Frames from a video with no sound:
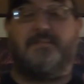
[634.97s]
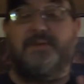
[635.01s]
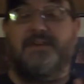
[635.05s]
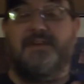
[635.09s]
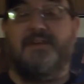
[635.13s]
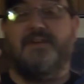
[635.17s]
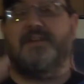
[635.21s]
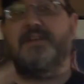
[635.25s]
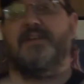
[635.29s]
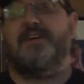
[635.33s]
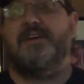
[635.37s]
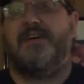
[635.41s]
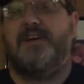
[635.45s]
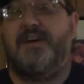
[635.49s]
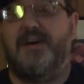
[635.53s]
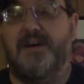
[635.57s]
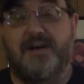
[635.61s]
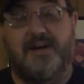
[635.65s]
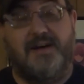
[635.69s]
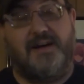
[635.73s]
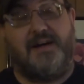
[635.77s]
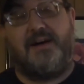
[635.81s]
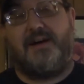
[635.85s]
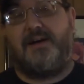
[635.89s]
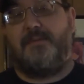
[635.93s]
been
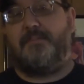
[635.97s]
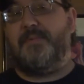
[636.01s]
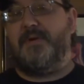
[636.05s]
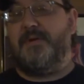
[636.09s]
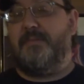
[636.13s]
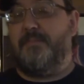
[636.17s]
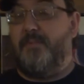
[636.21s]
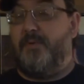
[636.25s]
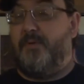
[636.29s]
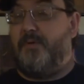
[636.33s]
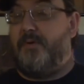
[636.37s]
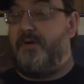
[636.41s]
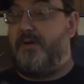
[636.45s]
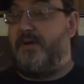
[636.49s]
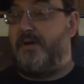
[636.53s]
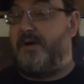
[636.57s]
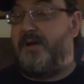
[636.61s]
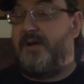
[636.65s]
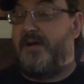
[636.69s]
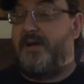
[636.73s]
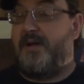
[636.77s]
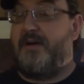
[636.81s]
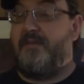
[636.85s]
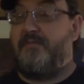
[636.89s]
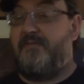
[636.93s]
a bit more
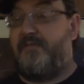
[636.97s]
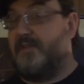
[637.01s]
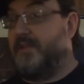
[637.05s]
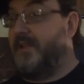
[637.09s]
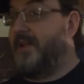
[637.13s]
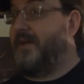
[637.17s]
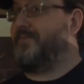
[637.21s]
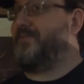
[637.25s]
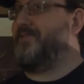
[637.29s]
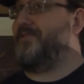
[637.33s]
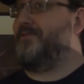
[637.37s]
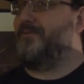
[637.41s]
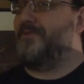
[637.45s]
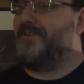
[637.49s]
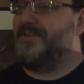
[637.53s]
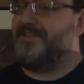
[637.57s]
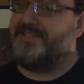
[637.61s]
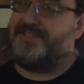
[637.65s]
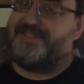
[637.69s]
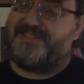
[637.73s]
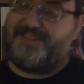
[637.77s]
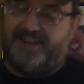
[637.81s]
voluptuous